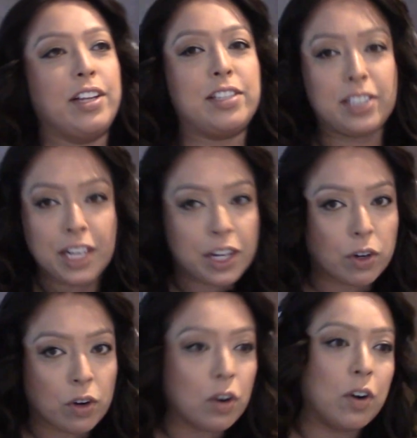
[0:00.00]
City
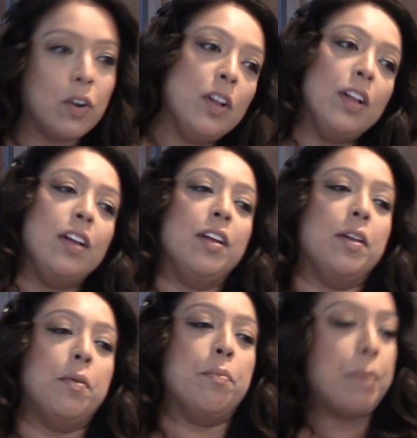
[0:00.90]
girl
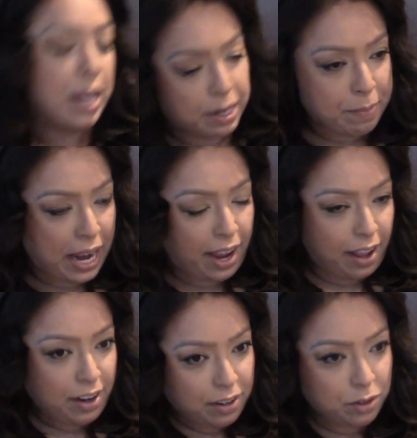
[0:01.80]
met a
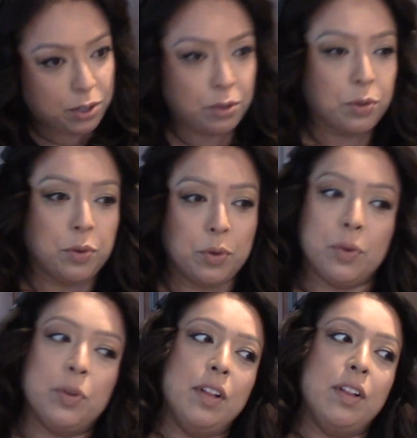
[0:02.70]
man
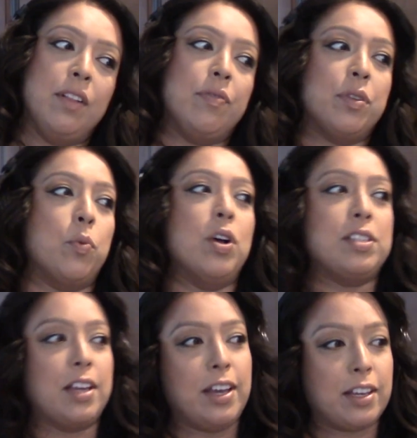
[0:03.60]
who was
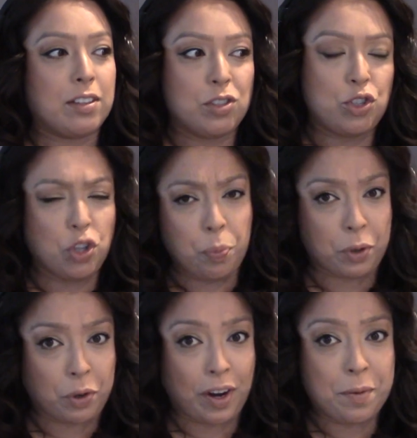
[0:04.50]
like super
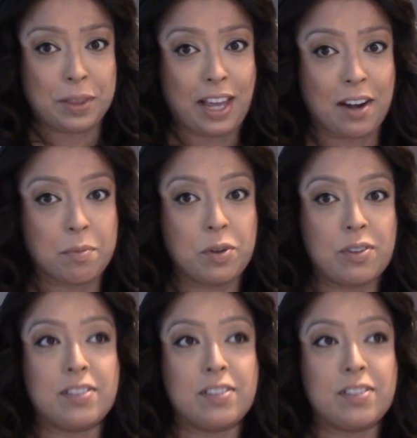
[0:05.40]
great with animals.